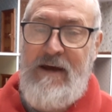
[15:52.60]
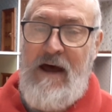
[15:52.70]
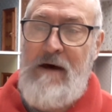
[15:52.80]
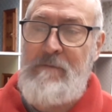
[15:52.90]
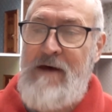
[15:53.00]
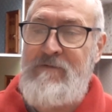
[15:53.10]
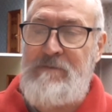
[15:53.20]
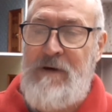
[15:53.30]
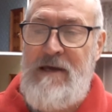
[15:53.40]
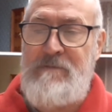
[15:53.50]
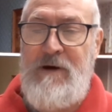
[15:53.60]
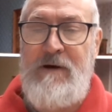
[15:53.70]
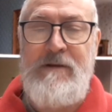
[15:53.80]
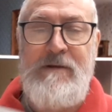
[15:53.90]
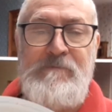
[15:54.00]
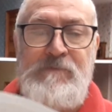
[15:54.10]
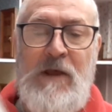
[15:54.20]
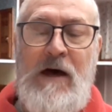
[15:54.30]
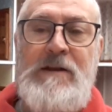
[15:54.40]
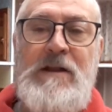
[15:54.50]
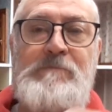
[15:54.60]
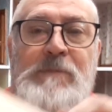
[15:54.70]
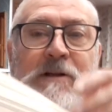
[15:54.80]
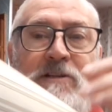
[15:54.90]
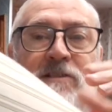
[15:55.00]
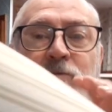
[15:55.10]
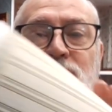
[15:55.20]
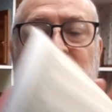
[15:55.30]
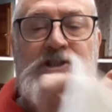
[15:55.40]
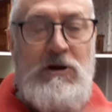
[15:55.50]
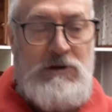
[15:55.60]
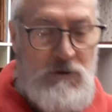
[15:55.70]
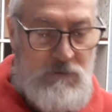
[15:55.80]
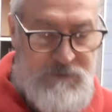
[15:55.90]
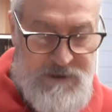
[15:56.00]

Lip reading: heavy paper, but I just want to show you,